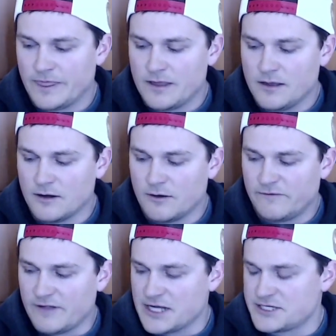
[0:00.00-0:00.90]
a
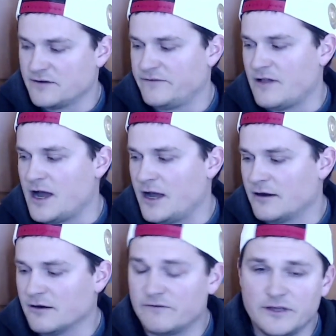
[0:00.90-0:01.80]
flasher fly
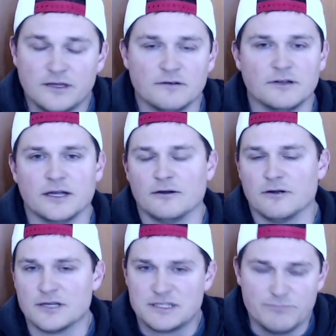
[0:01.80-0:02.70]
or a vegan rig
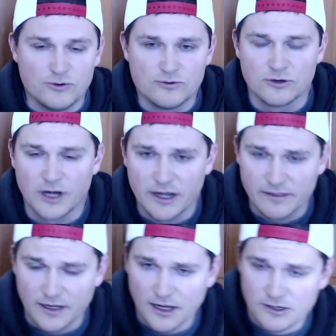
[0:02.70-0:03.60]
or a spoon or
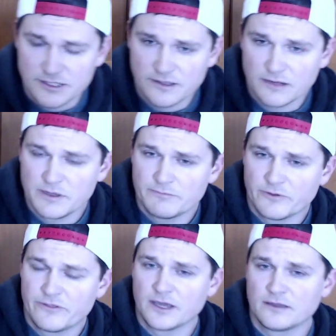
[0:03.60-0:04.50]
anything else. I think
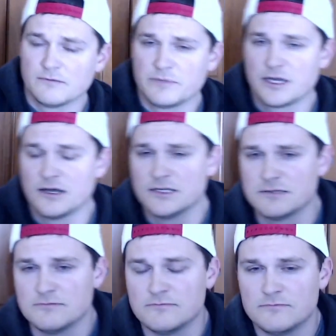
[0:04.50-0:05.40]
people think that
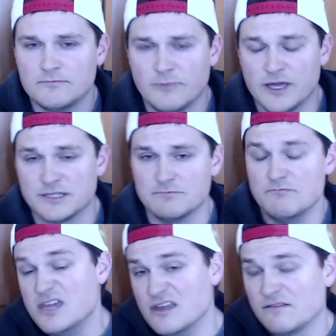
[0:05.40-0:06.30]
because it's
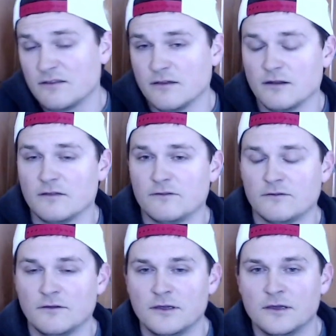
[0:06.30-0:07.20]
meat and
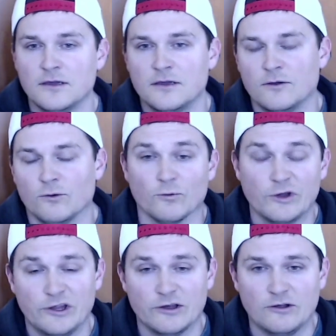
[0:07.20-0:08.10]
it's
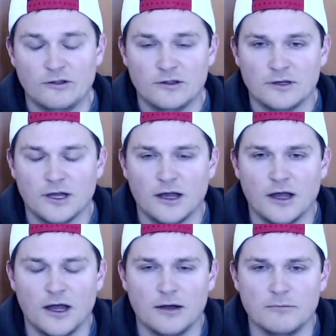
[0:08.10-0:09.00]
real,
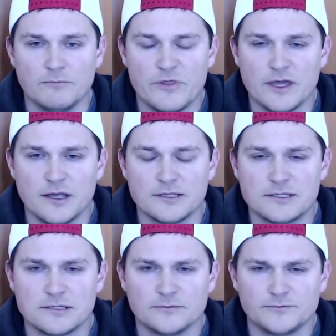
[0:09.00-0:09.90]
that